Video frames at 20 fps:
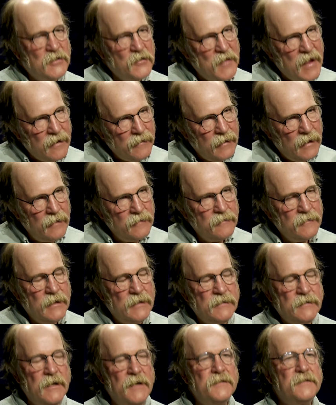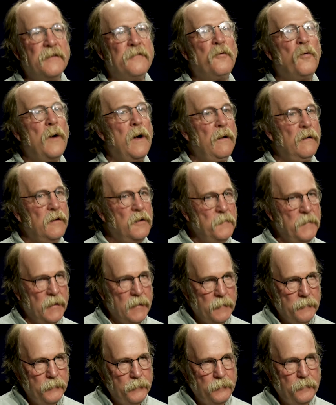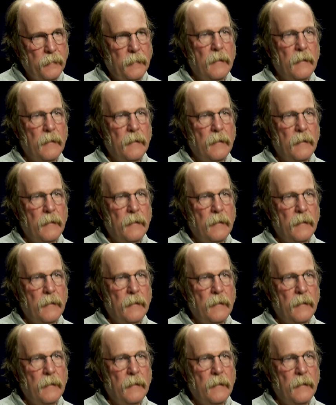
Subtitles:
So that sense of welcoming